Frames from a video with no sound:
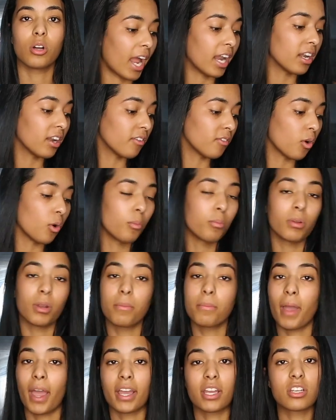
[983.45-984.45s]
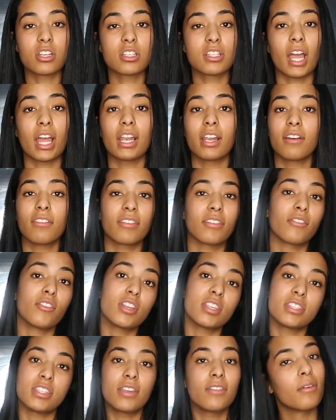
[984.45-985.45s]
I love opening packages. I love
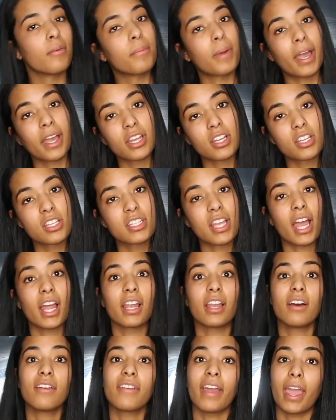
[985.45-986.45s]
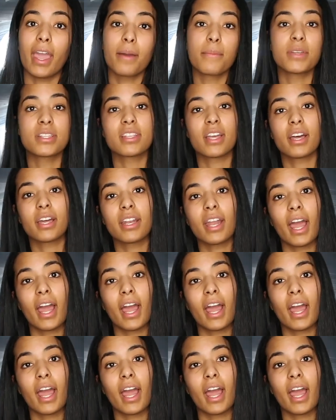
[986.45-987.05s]
receiving packages. I love Amazon.